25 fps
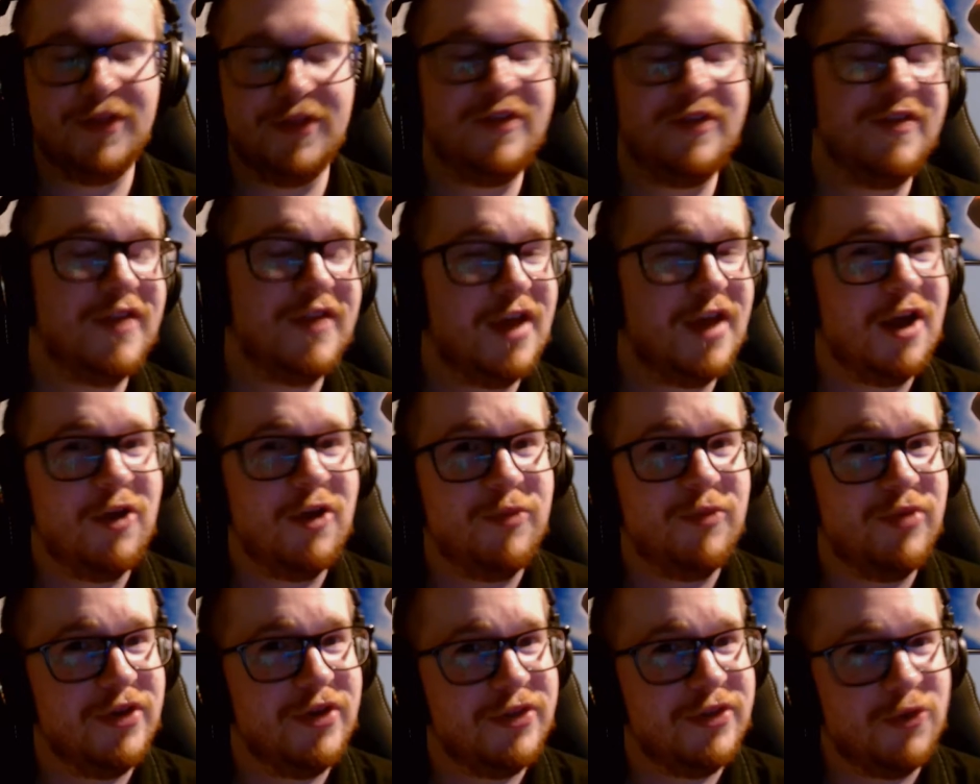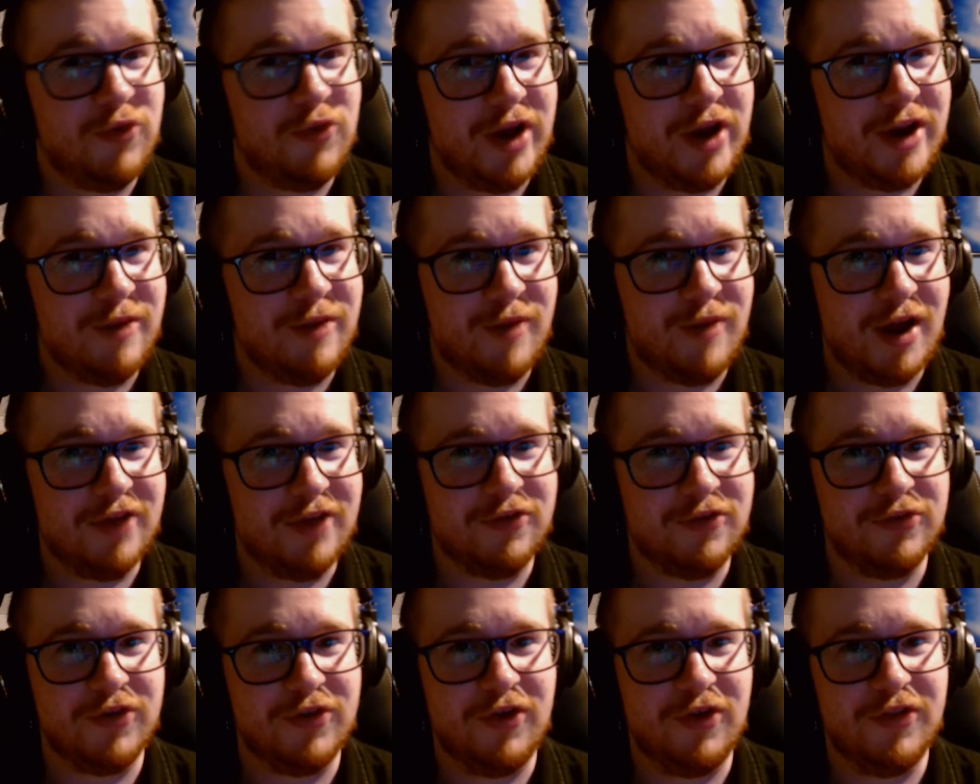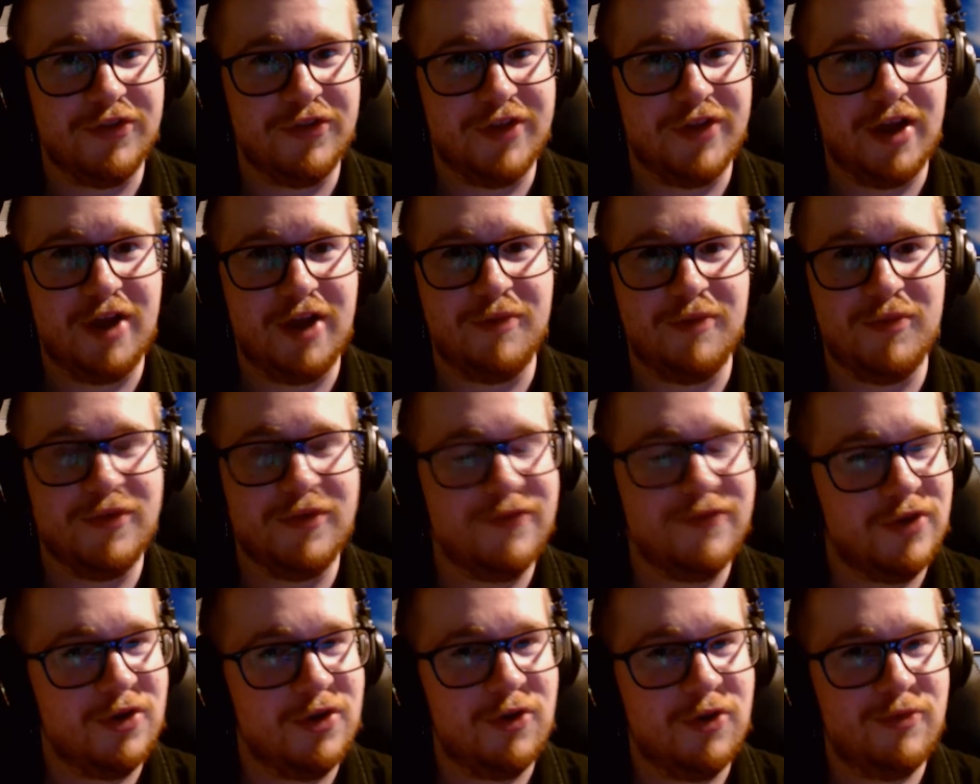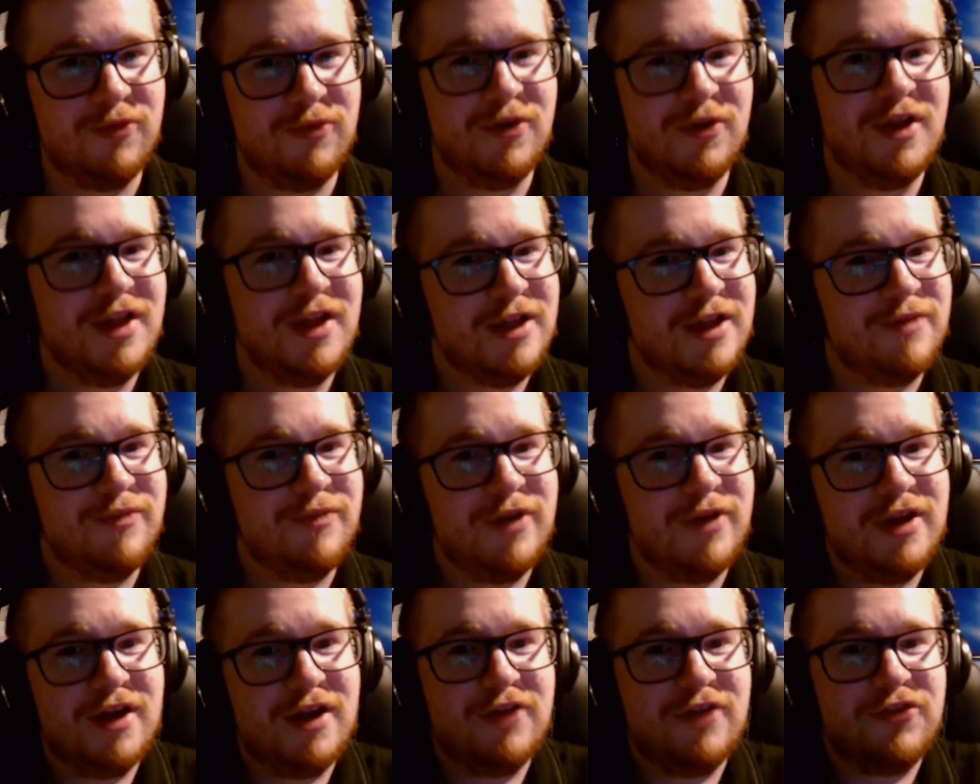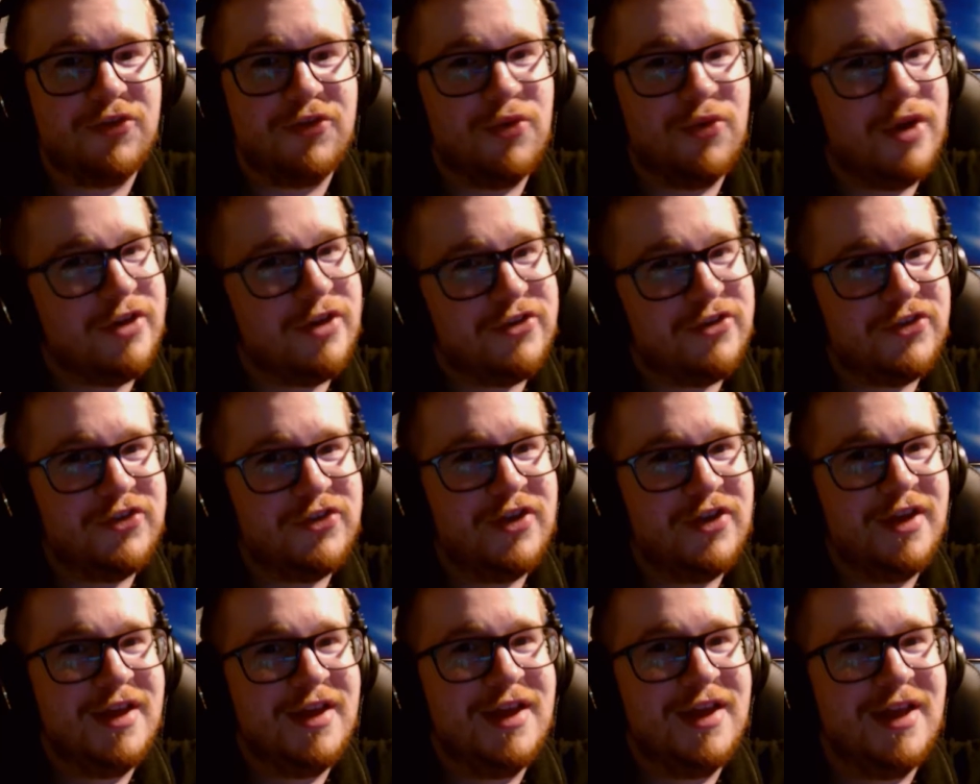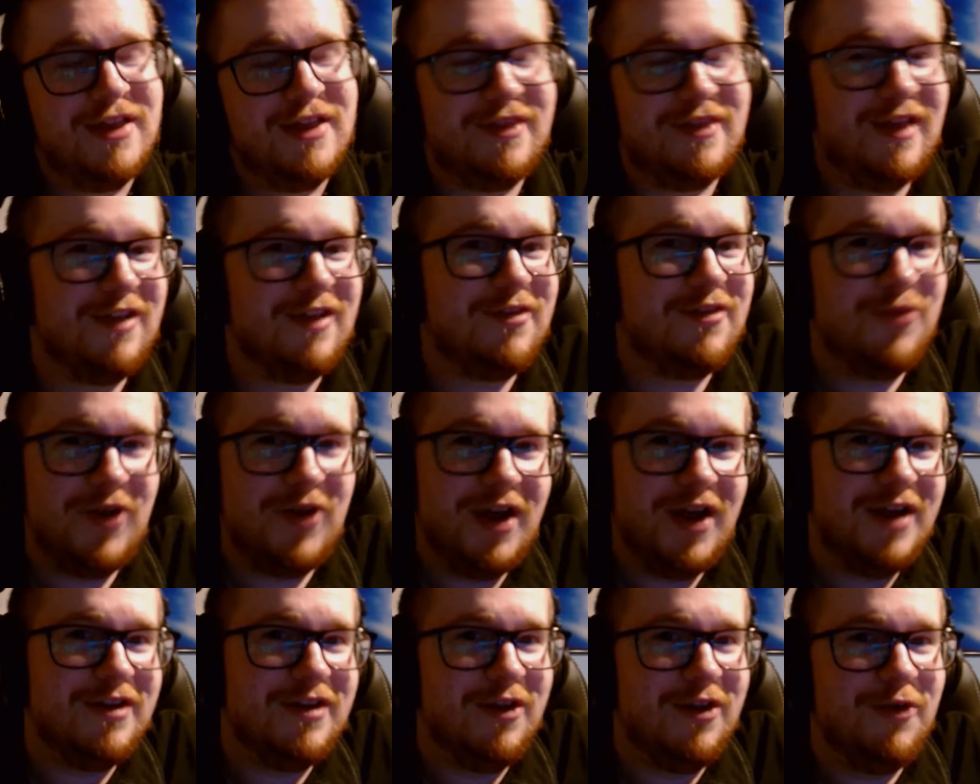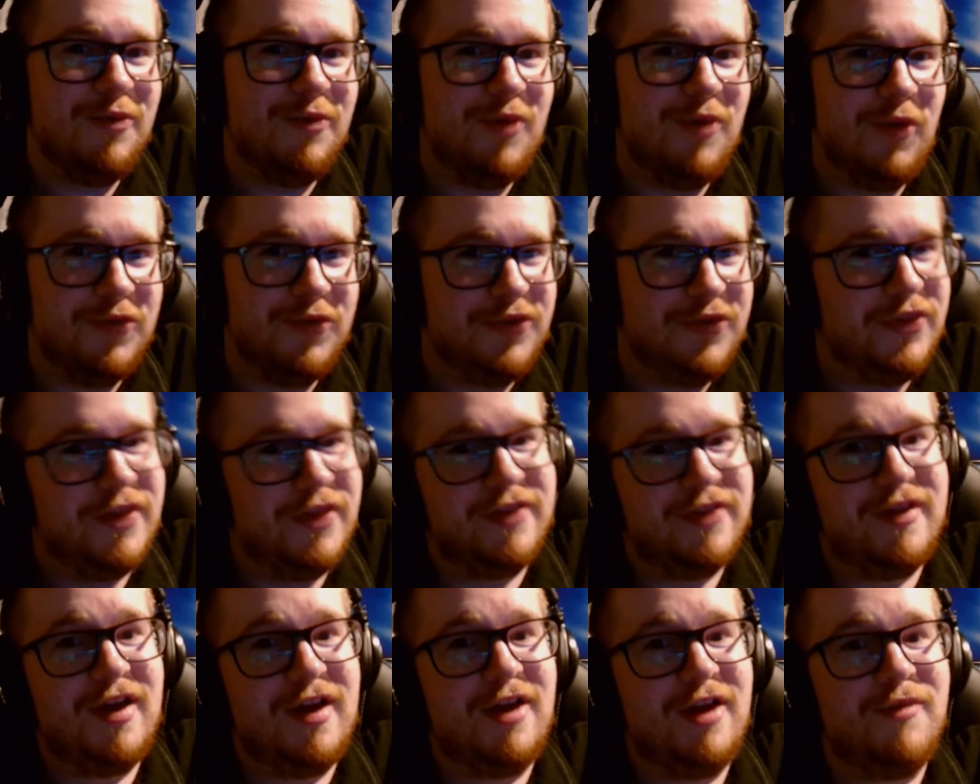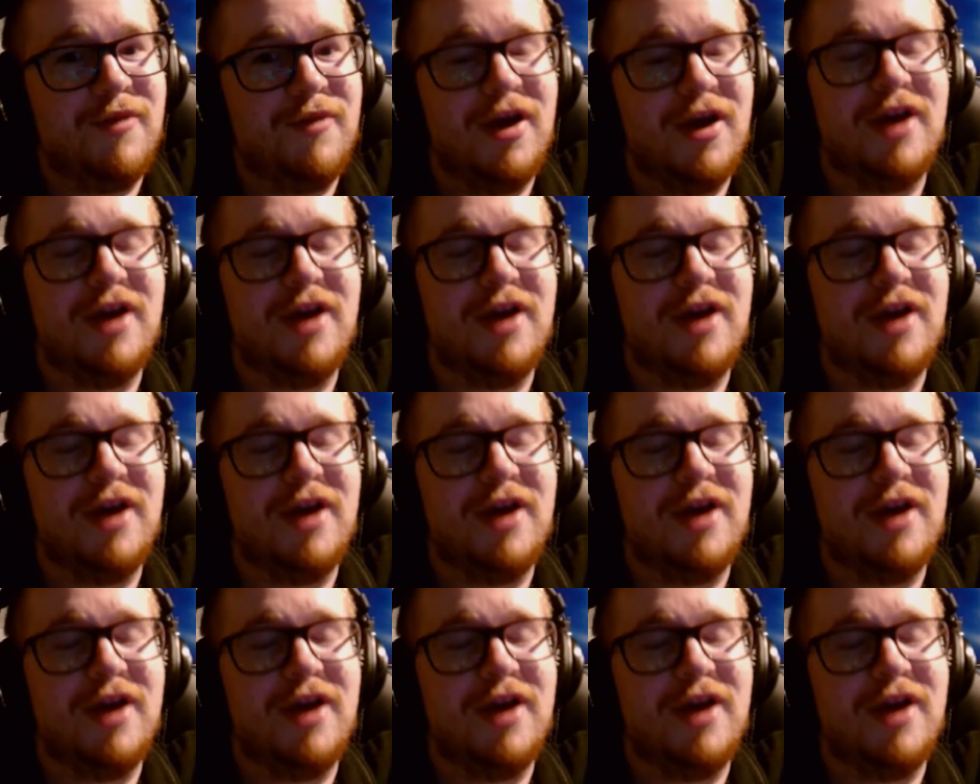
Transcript: This is the guy who plays the randomizers all the time. If you know me on Twitch, that's what I do most of the time.